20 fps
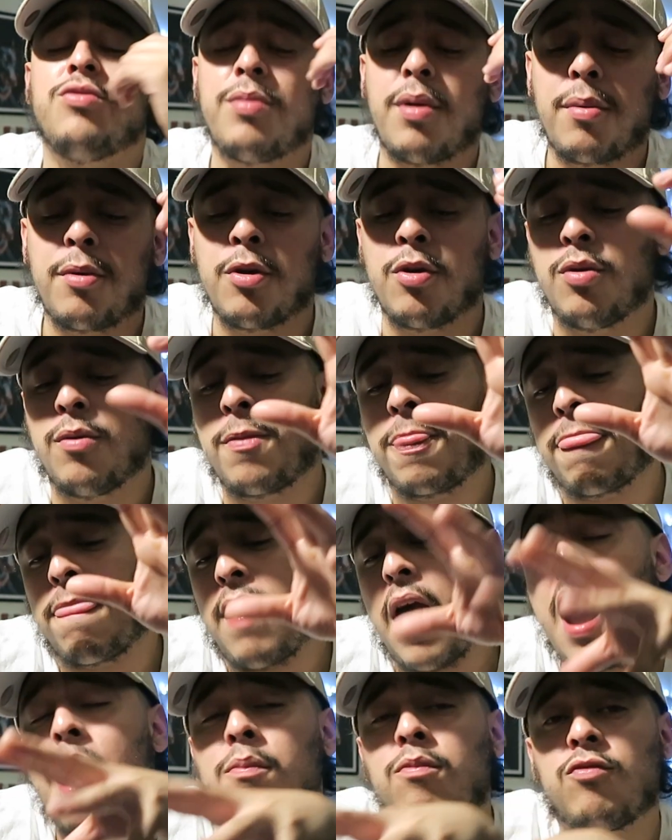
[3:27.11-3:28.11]
you remember,
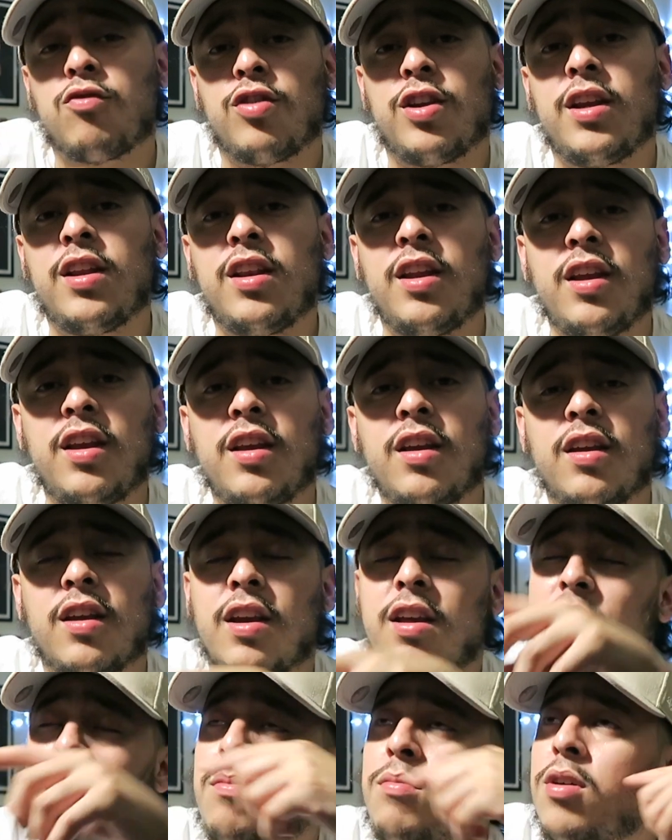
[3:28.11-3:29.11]
I'm reading
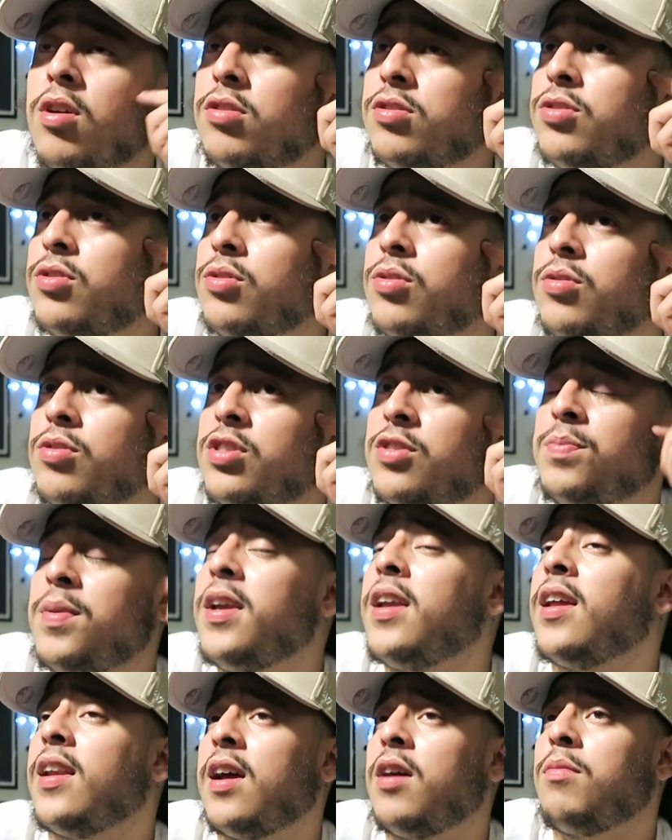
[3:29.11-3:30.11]
and I'm also
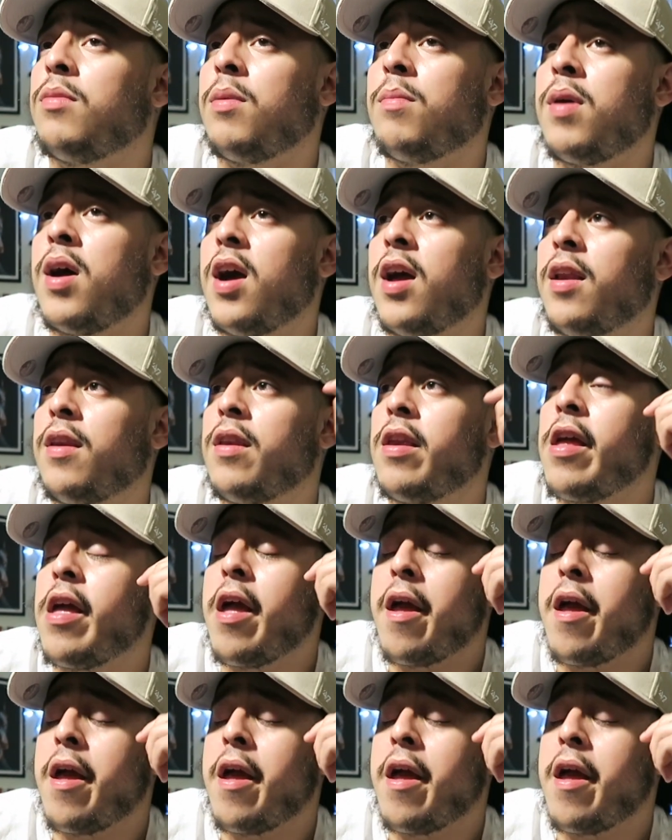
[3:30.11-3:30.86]
speaking out my mind.